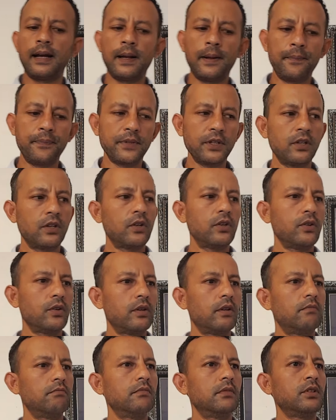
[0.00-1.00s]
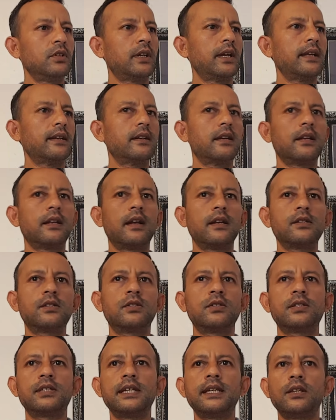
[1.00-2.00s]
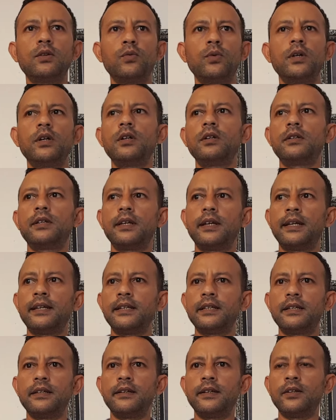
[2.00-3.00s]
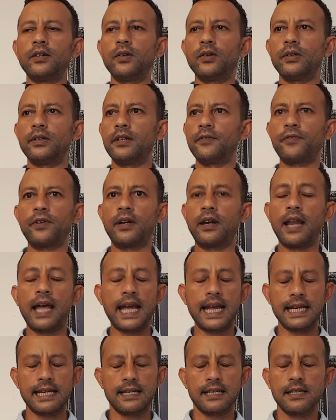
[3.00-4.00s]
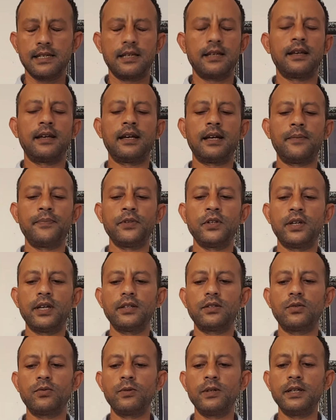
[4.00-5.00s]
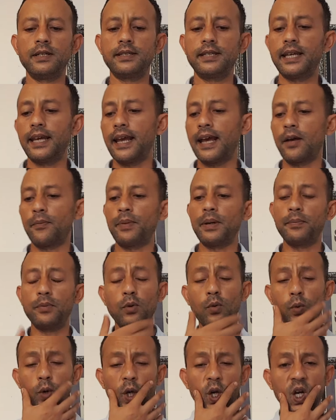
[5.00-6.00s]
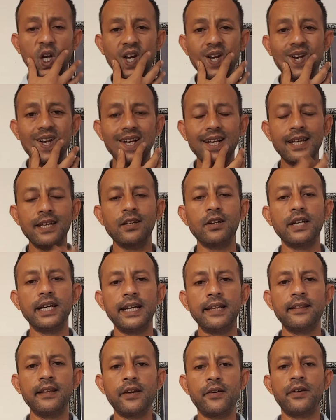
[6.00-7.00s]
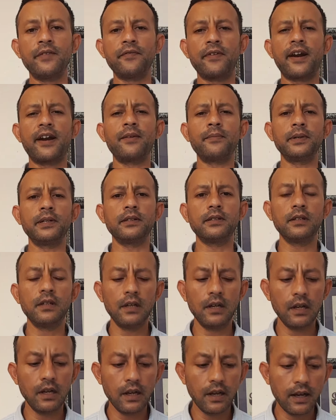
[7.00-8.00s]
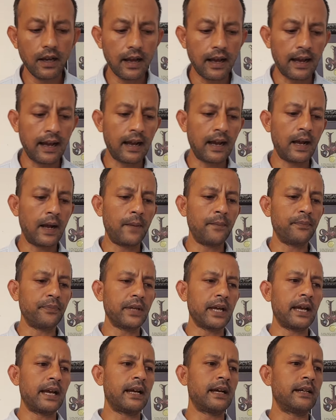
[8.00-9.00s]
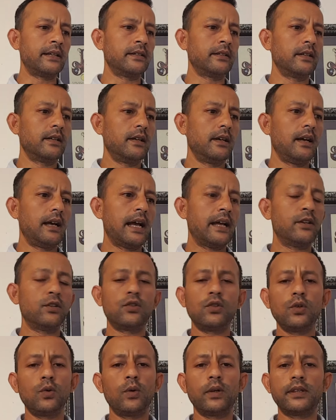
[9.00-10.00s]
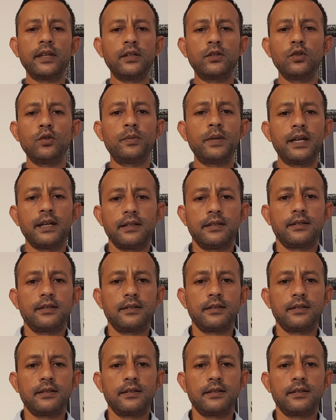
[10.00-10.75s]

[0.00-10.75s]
you know, you get to see the world in a, you know, a different light. You get to really see how people work, you know, in their environment, and do what they do best.